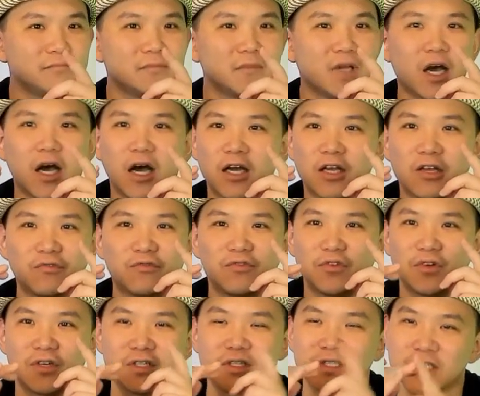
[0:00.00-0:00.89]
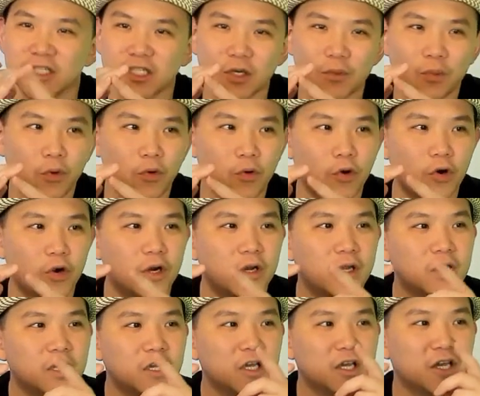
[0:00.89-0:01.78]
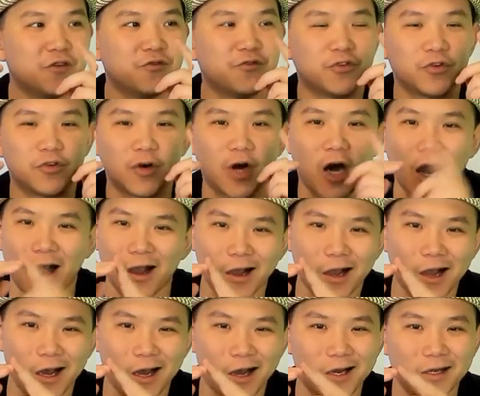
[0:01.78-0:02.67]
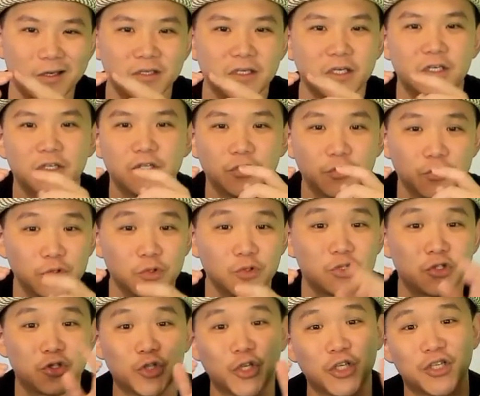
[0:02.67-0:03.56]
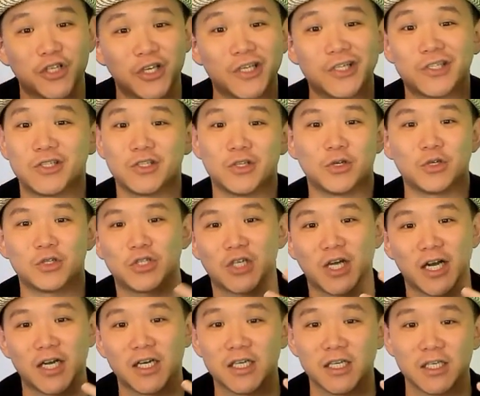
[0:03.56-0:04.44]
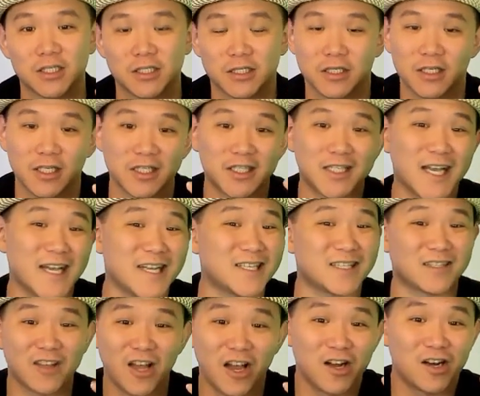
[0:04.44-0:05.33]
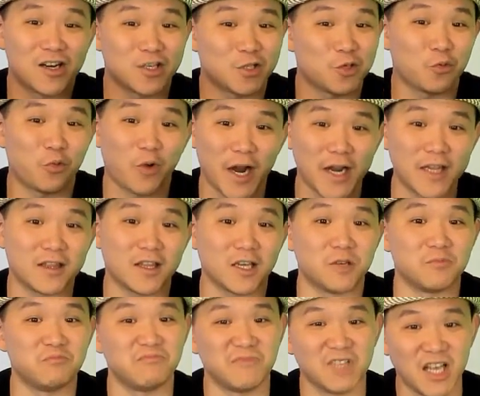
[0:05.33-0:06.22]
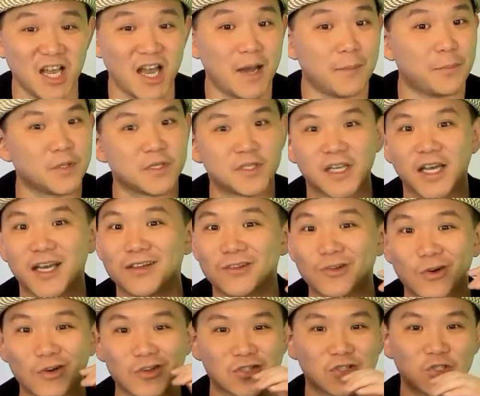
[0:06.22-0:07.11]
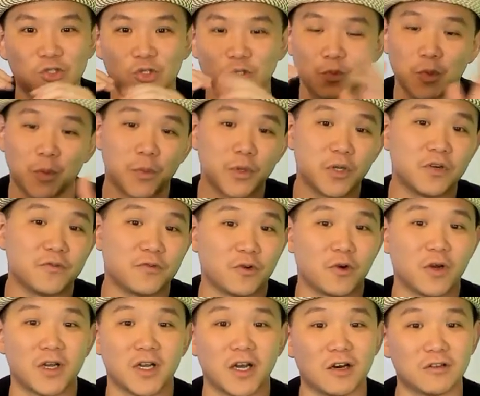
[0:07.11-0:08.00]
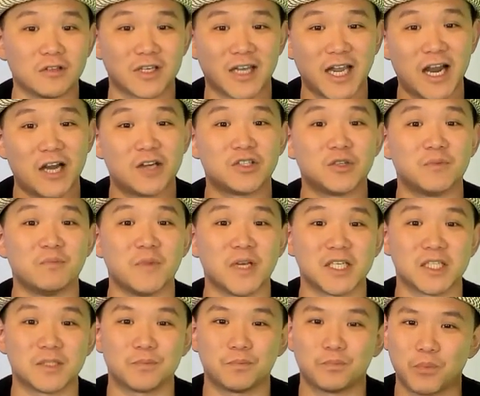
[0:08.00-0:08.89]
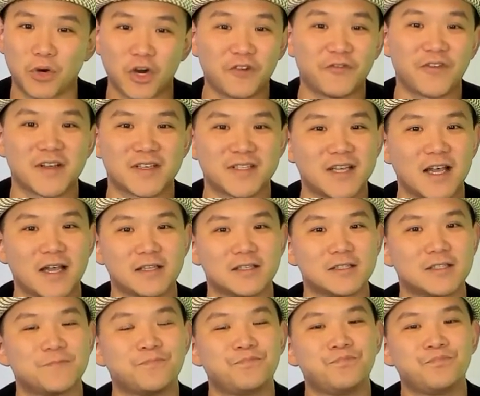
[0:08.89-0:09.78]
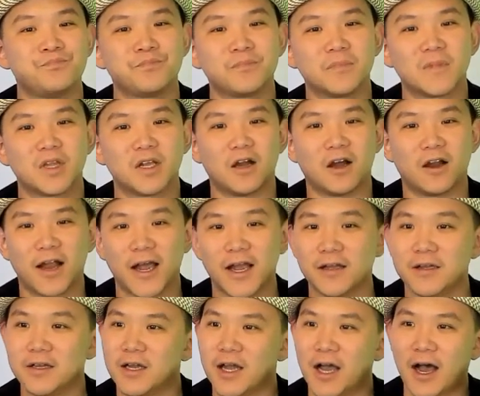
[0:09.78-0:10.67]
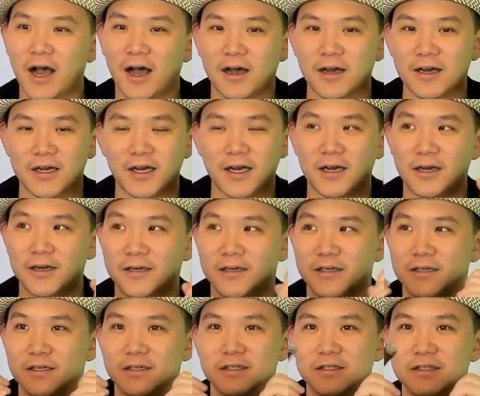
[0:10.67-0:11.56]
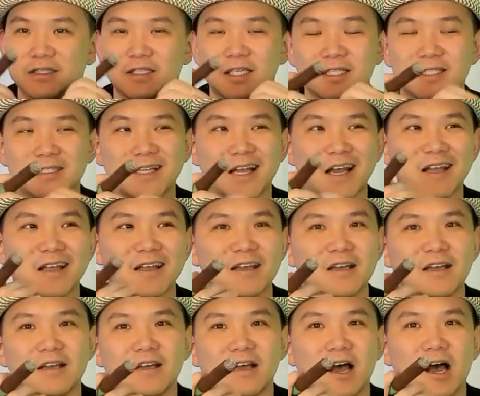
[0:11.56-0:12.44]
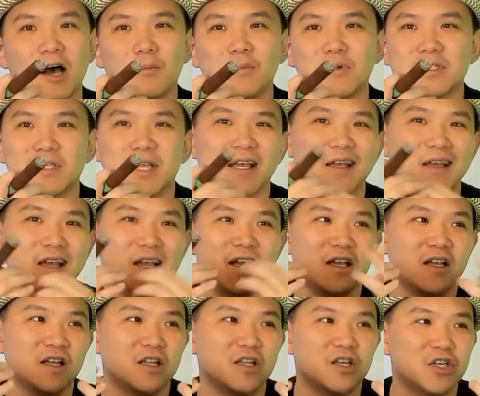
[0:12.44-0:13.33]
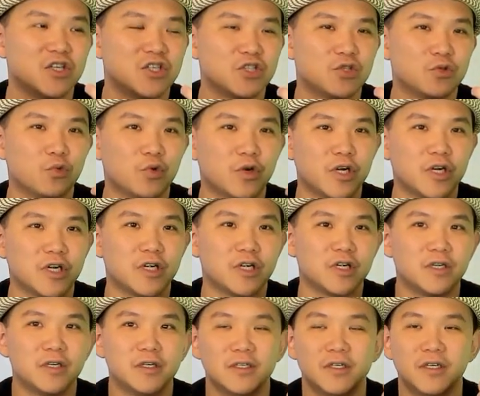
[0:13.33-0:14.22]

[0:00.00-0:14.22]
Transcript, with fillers: uh, if you're in Singapore, if you're in Hong Kong, you use traditional Chinese. It takes longer to write them, yeah, but they look super beautiful, and all the character makes perfect sense. All right, uh, uh, uh, just like almost like English, where